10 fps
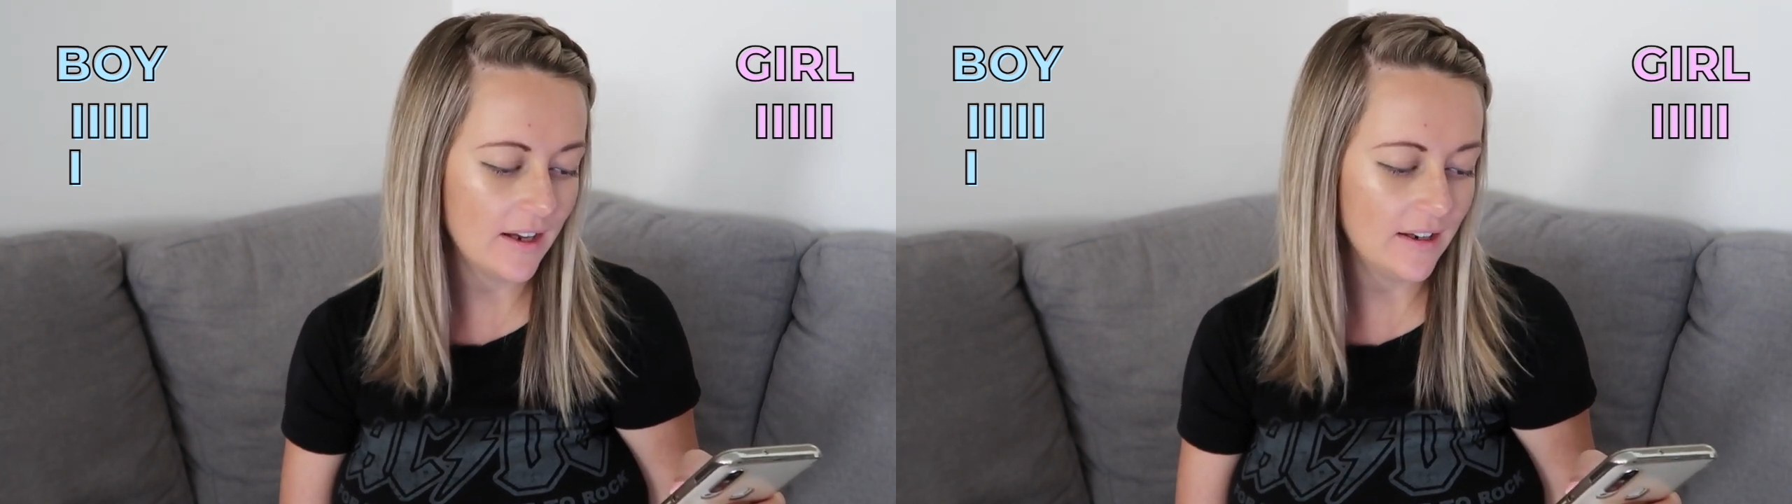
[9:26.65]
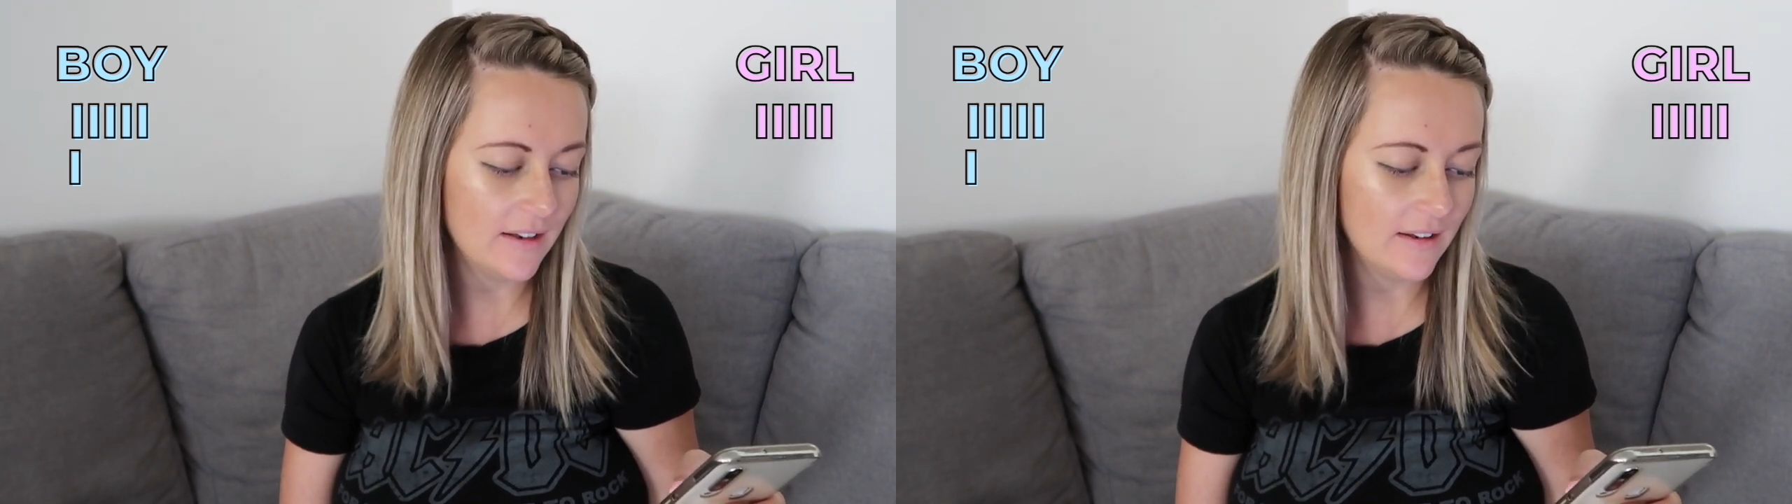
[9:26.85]

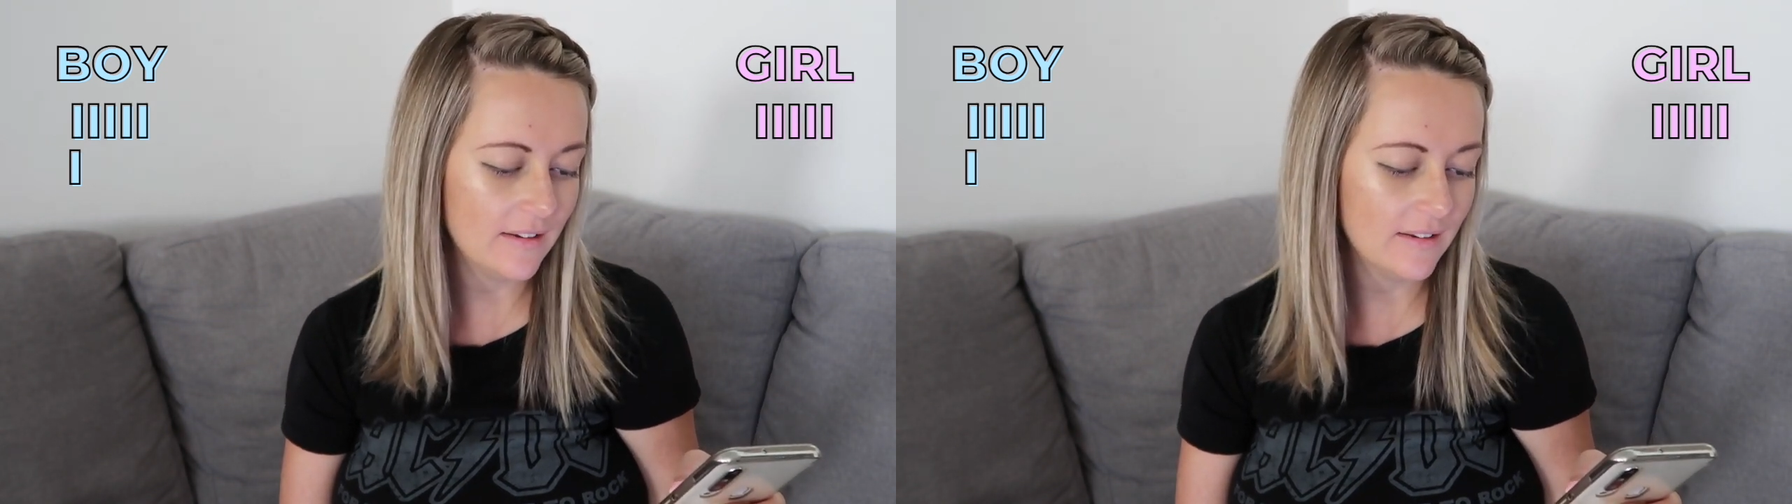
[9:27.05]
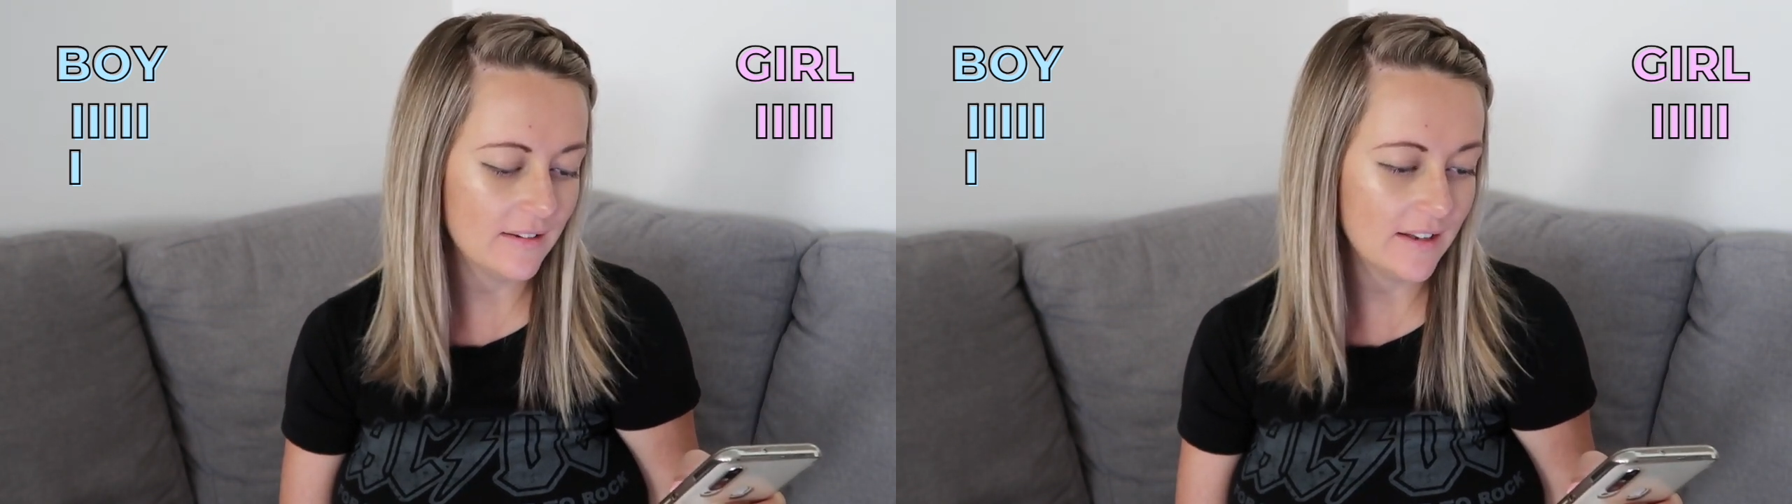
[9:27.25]

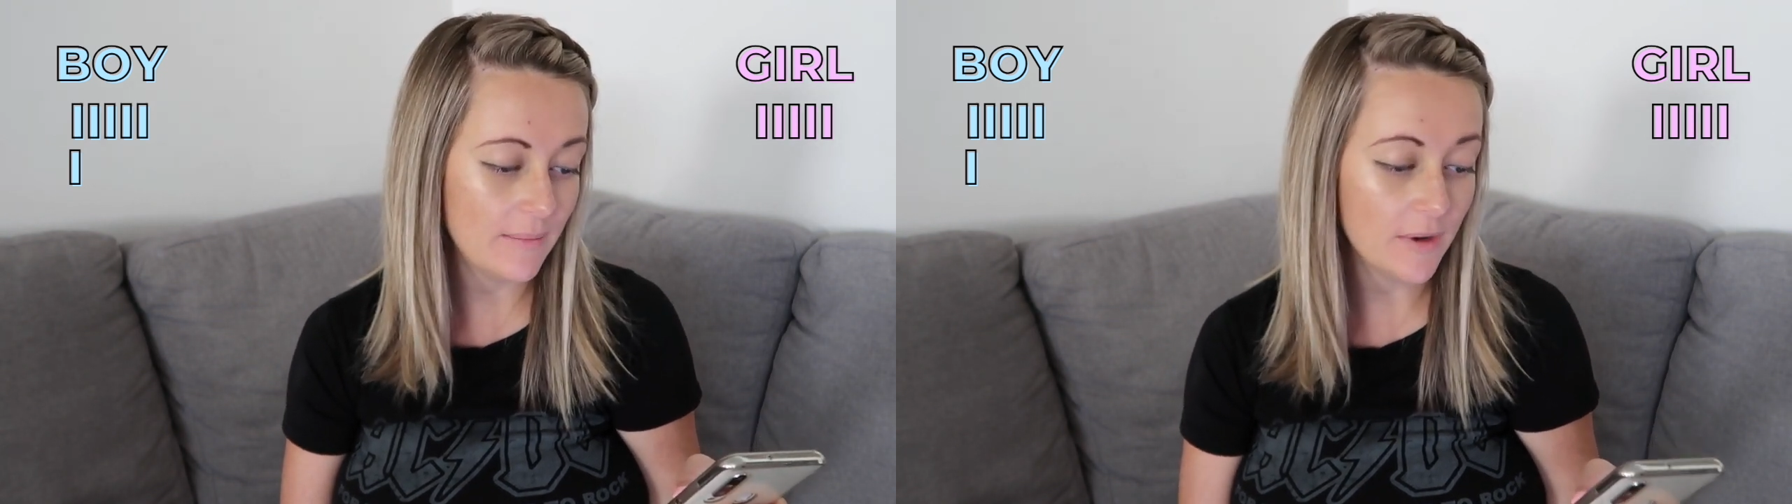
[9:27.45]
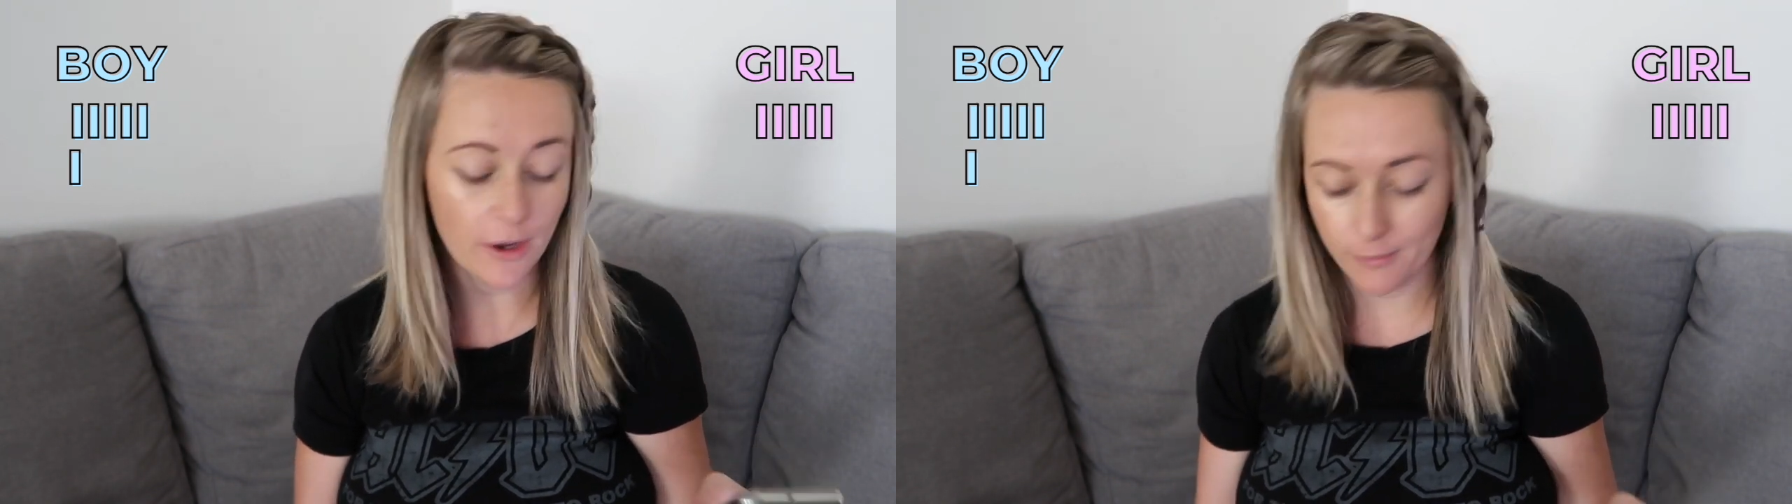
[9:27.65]
is
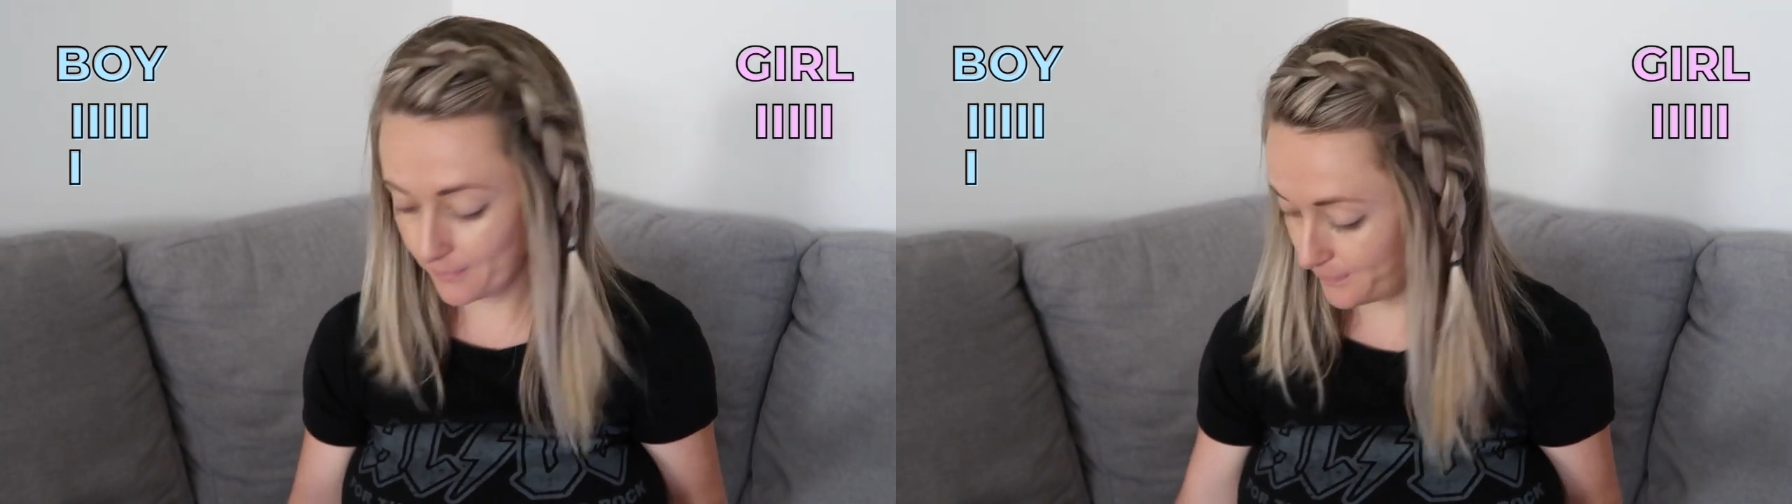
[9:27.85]
Team Girl.